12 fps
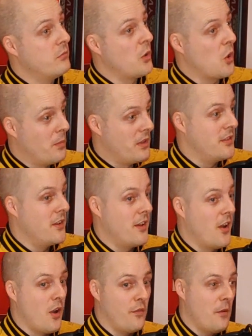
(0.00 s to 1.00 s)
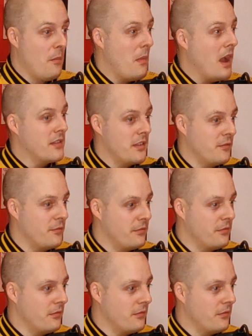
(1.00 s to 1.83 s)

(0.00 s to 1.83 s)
we're coming to off a massive